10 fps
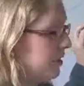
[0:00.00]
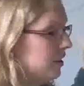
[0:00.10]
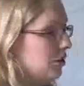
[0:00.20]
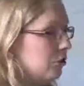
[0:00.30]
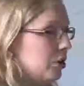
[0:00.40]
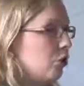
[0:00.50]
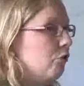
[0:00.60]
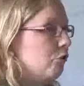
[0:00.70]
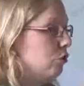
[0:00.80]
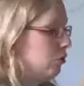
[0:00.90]
the
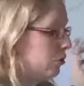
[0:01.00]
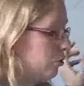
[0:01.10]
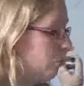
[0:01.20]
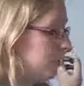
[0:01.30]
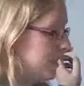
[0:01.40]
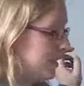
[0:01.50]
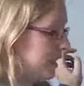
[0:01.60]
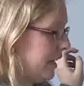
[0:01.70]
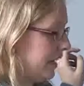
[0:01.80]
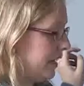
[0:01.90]
overall global
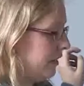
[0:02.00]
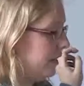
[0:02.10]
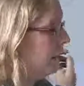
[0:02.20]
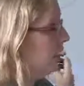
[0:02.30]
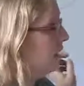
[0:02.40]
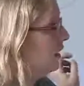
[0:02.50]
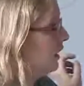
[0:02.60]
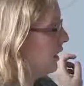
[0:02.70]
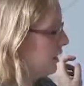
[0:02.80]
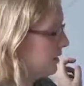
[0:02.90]
design. And there
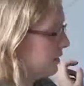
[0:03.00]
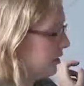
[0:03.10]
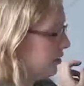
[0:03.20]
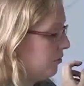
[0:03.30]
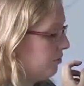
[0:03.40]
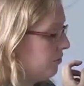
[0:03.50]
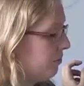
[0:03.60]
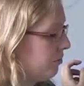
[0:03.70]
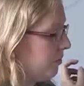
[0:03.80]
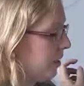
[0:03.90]
is,
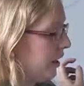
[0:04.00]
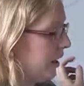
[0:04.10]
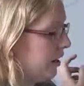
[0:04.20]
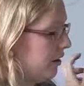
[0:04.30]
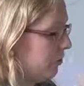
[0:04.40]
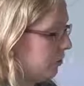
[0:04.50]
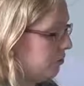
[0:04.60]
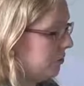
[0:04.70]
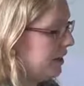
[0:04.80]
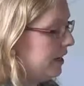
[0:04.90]

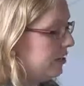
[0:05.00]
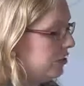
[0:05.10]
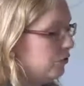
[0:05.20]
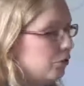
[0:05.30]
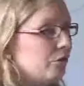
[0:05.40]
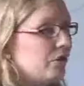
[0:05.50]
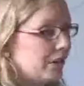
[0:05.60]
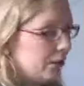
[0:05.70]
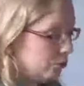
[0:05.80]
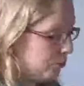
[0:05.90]
on the one hand, involved the
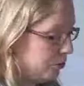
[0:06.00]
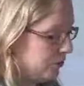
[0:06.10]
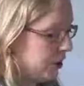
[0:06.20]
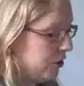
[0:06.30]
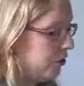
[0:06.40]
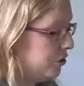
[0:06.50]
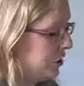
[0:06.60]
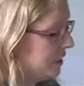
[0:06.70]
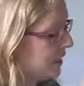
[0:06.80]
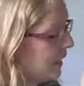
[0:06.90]
Danish Board of
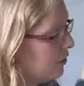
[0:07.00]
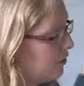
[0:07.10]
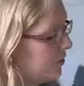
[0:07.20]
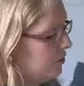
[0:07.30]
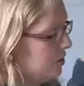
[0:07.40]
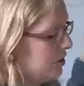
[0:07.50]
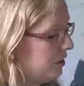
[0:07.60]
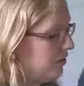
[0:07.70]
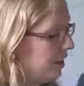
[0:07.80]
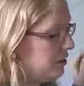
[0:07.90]
Technology itself. There was an
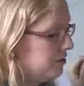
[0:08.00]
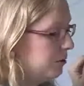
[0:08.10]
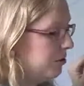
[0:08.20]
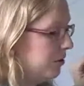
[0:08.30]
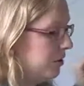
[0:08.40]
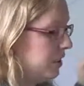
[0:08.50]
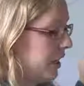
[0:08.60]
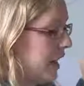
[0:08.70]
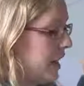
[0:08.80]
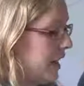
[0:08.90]
advisory board.
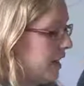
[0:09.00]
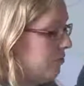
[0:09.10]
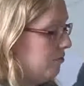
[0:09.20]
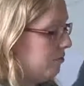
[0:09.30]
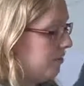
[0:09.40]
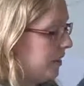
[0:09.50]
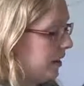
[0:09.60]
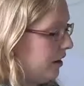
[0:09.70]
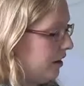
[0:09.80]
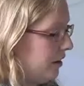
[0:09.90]

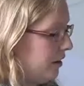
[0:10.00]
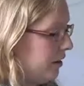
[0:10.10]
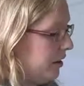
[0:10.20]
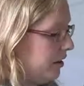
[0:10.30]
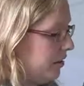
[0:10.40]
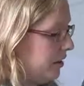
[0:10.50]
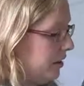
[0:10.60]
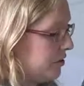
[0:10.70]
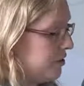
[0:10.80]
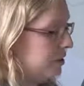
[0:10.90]

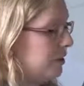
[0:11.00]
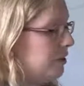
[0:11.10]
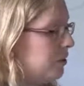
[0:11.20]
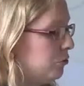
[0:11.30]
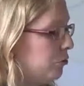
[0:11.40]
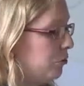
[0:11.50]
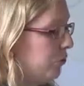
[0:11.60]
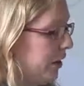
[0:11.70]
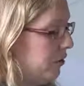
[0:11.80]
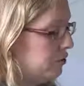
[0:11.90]
There's a steering group
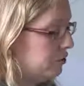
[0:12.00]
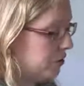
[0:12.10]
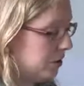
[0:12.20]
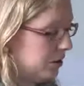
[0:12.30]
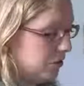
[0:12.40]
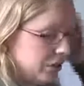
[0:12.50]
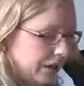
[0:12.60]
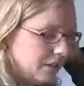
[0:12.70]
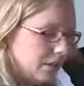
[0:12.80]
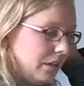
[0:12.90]
where also the
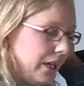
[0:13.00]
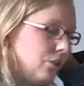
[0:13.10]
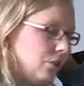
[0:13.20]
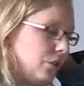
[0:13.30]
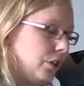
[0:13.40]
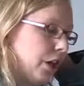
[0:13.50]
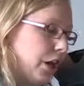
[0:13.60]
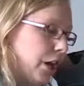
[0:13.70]
United Nations